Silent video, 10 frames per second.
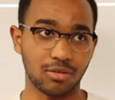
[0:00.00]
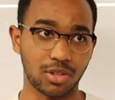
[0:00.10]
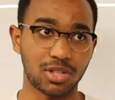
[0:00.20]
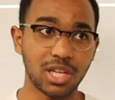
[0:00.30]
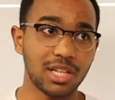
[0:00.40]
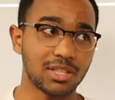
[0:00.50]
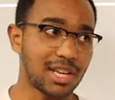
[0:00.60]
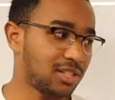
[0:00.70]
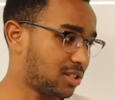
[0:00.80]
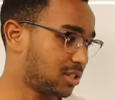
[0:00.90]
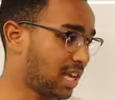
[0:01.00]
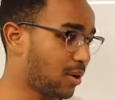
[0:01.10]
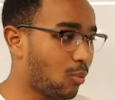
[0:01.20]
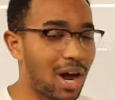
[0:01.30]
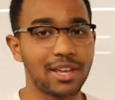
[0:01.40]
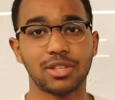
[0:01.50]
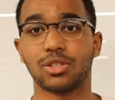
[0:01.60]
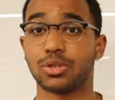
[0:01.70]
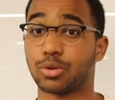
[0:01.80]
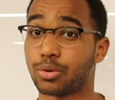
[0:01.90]
the scenes as to saying why
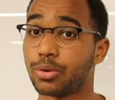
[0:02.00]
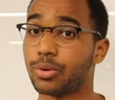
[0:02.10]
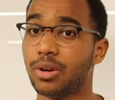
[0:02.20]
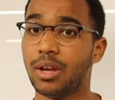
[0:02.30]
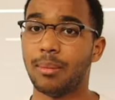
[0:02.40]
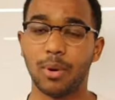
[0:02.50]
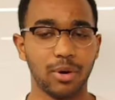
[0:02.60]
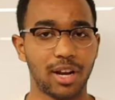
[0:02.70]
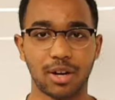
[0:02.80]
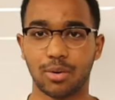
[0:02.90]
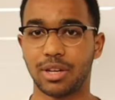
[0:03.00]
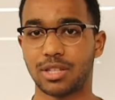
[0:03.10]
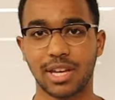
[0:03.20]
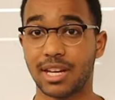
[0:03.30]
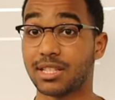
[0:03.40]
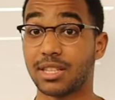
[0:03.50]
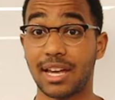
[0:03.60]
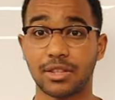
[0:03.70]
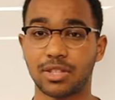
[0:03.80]
this is true, but we're not going to get into that.